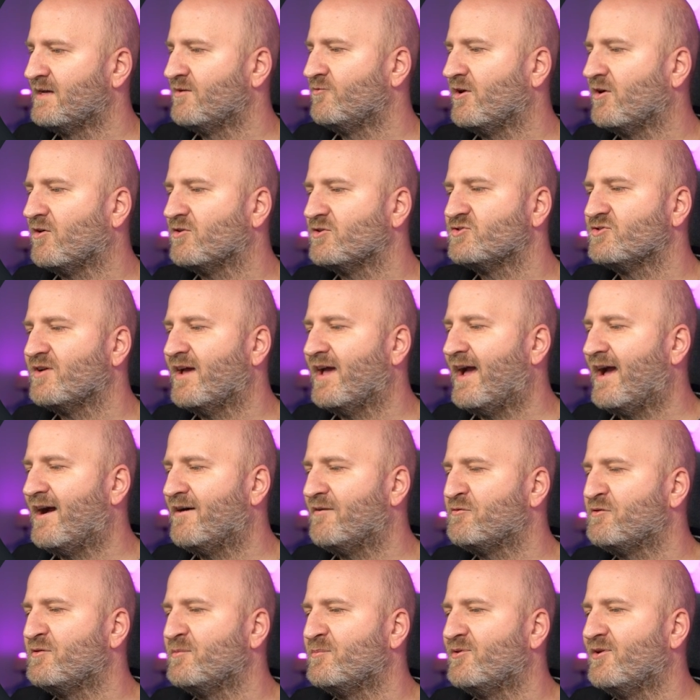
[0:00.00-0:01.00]
We also
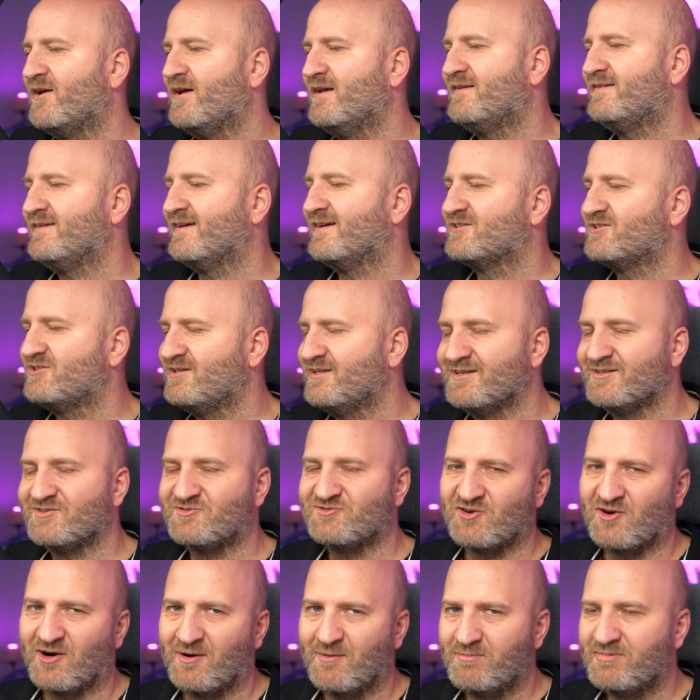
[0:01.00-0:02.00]
have the brand actually at
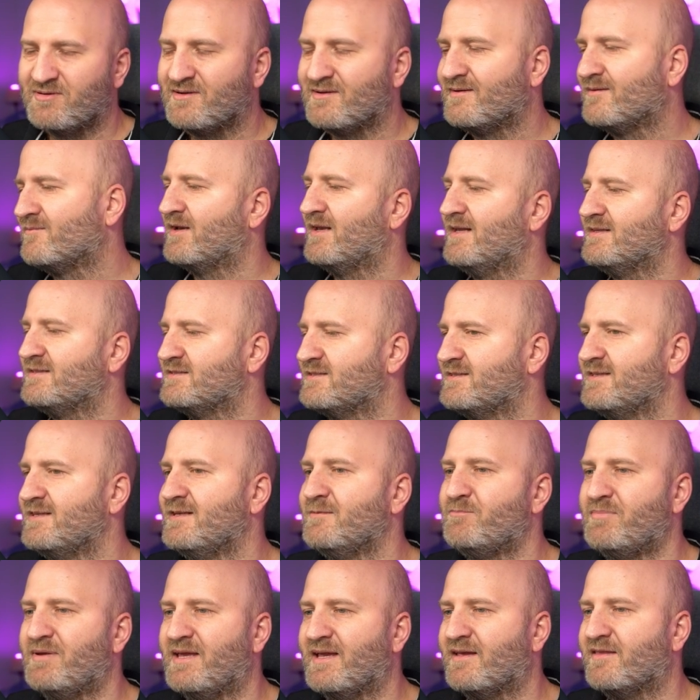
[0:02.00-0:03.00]
top, but let's
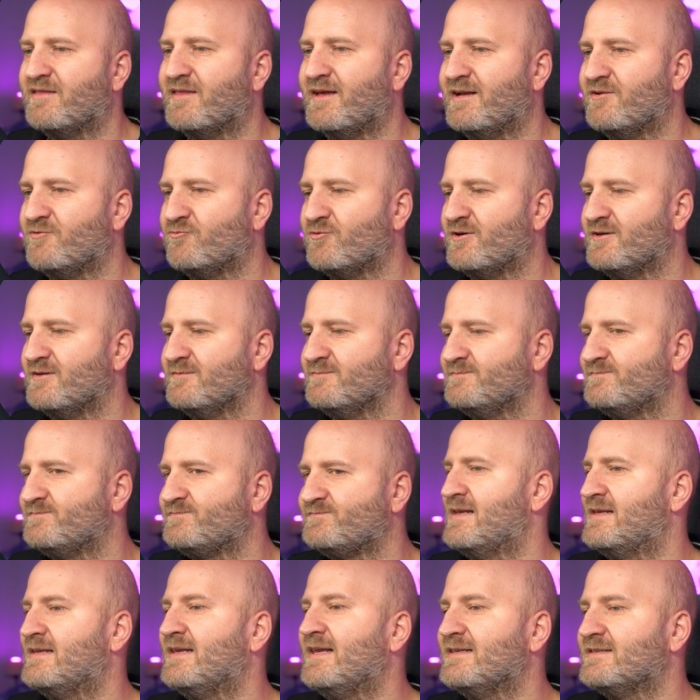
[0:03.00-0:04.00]
still pick that one.
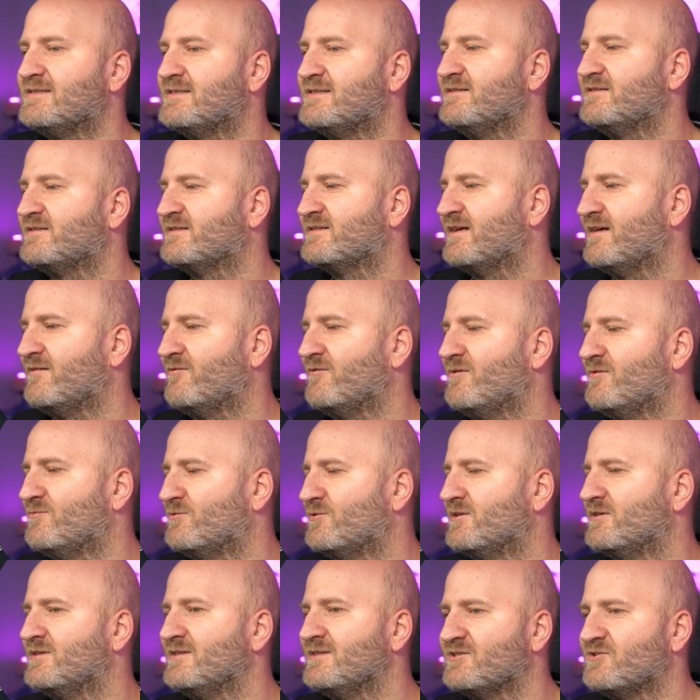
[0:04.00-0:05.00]
And let's discover
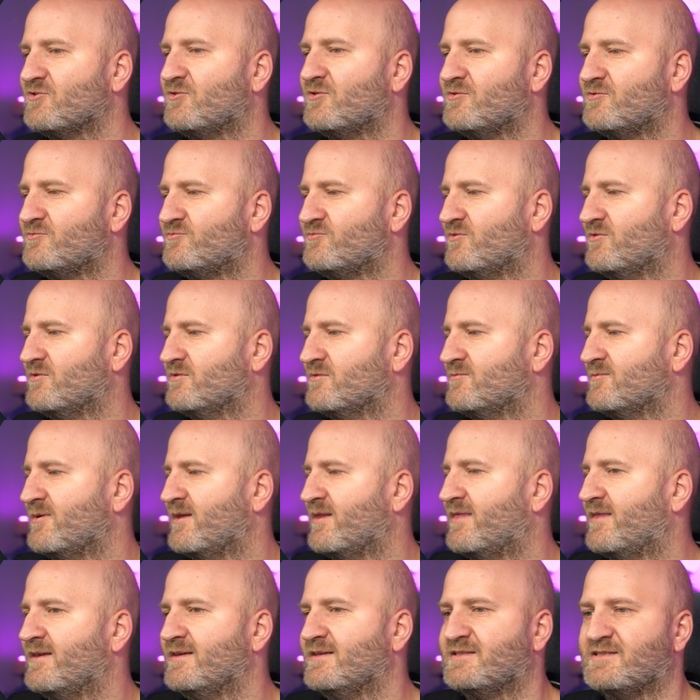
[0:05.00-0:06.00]
what is all wrong
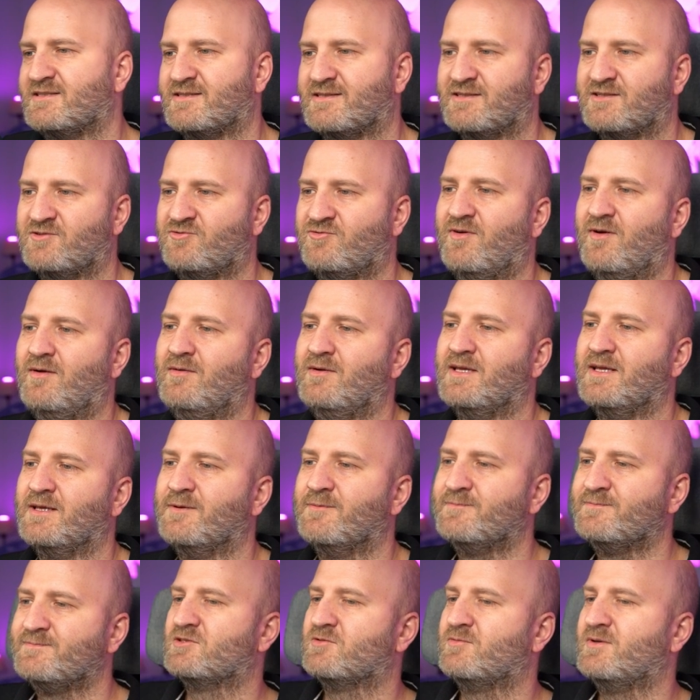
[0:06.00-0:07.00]
with this query.
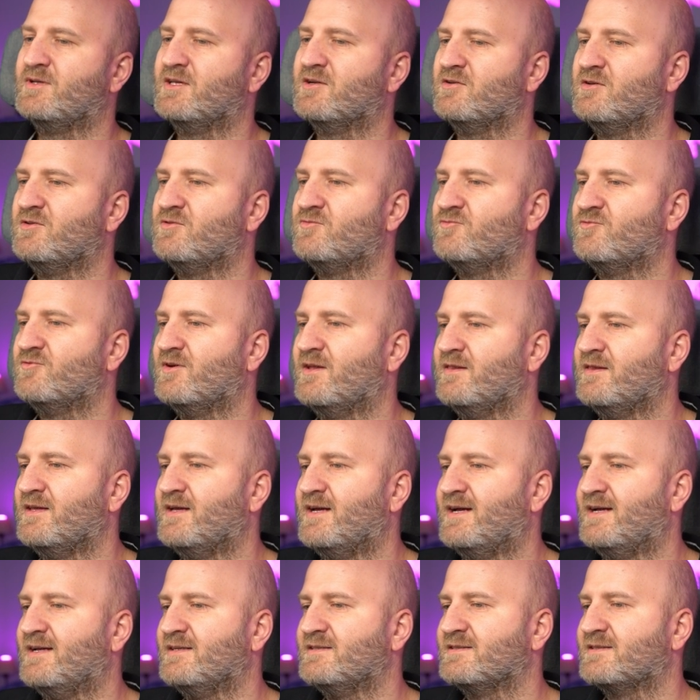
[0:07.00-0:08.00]
So we're going to run
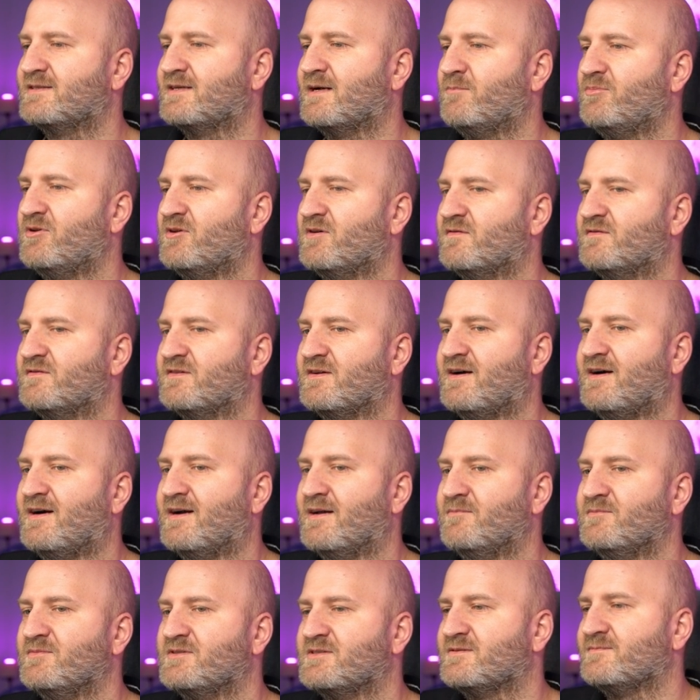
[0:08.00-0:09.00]
that a couple of
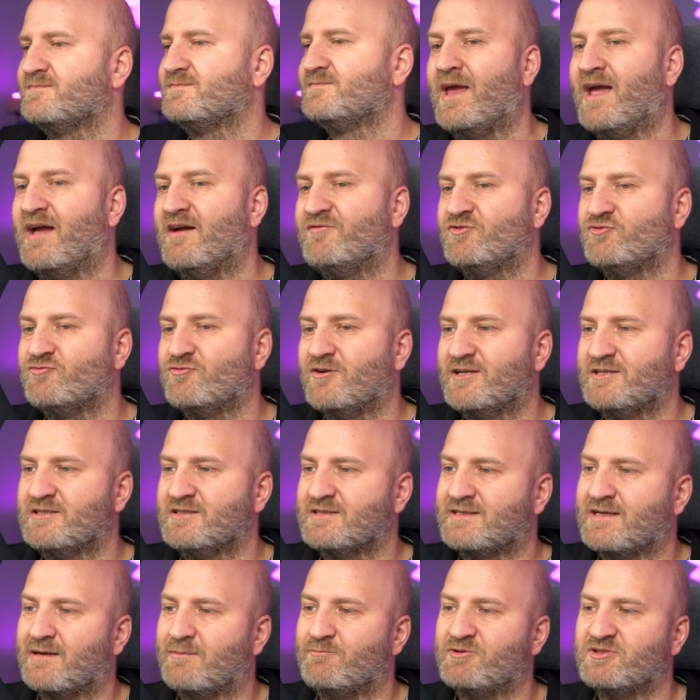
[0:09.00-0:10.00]
times. We have to run
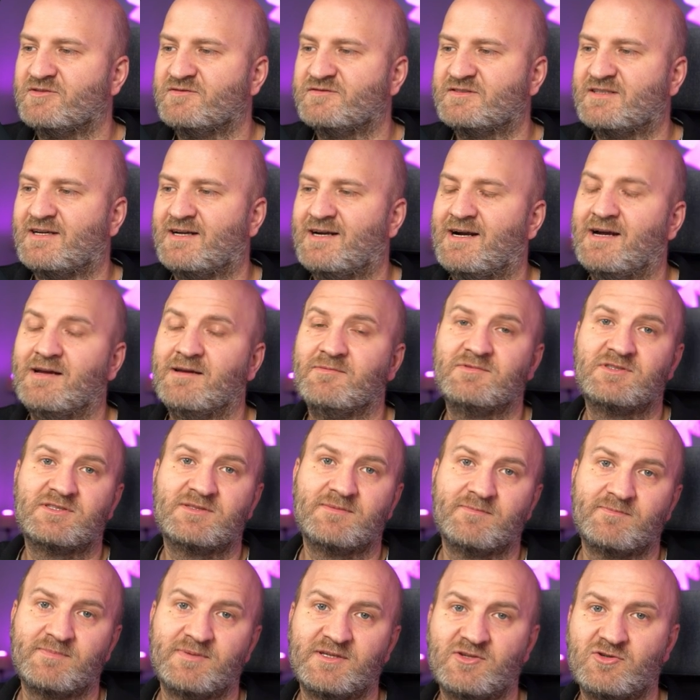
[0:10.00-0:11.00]
it a couple of times
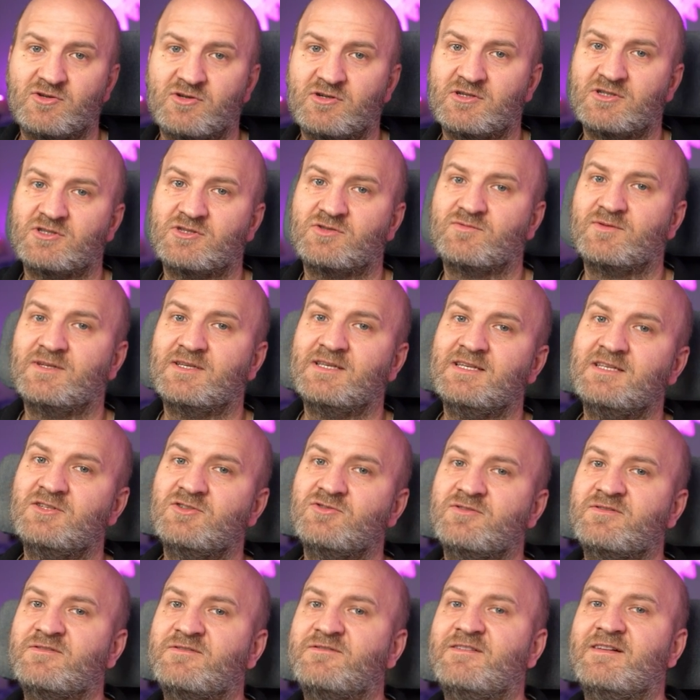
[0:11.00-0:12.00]
because we need
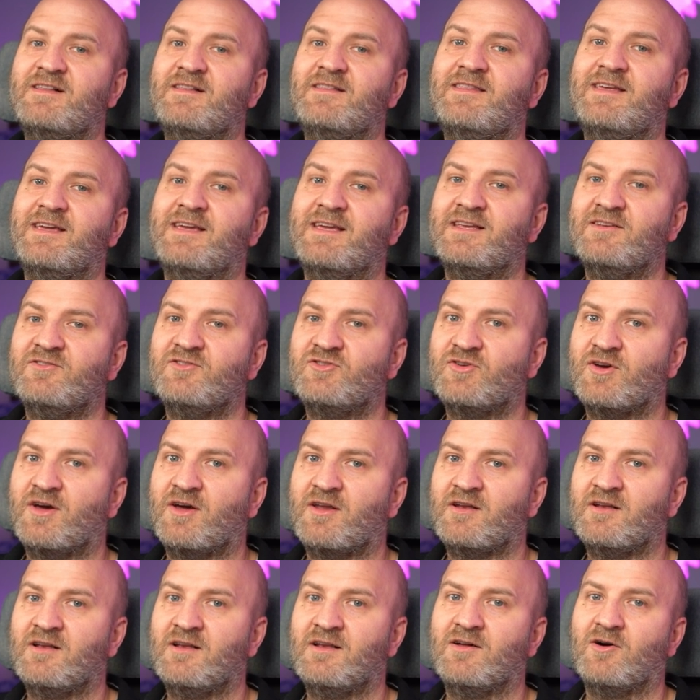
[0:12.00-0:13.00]
to fill the
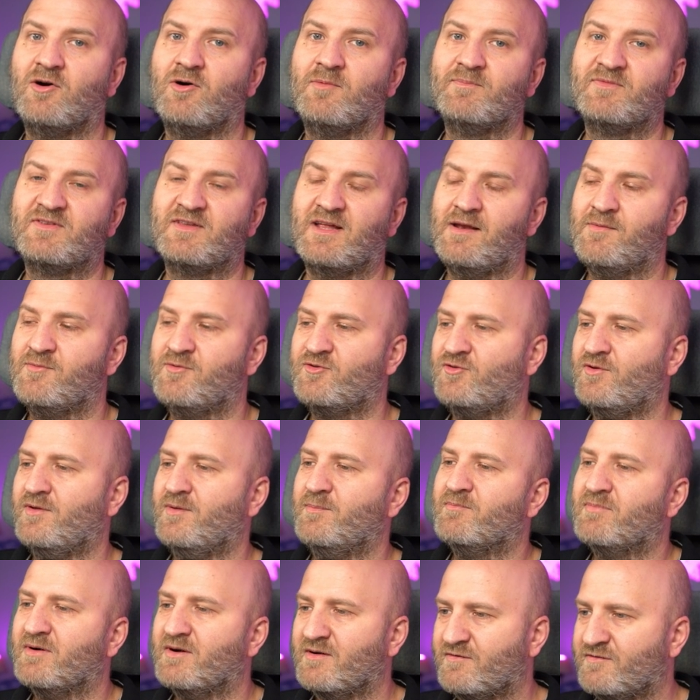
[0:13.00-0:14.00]
internal
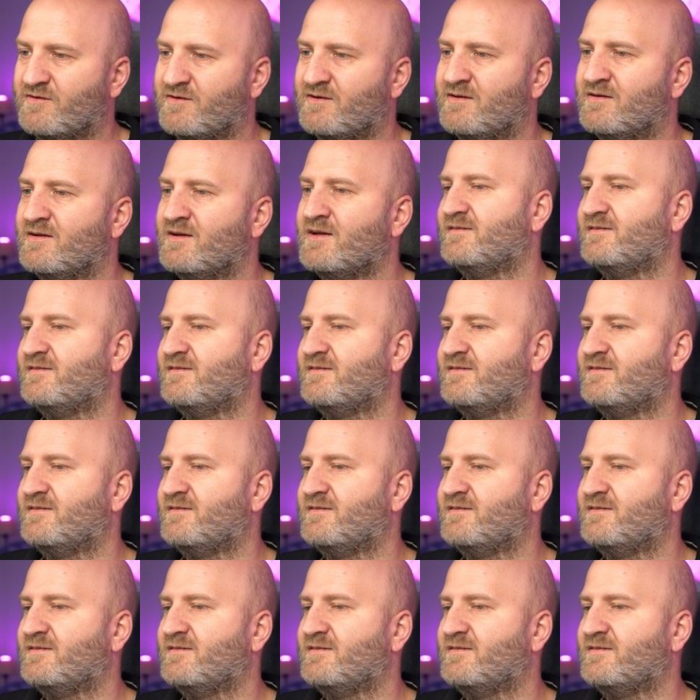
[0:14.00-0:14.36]
OpenTelemetry buffer.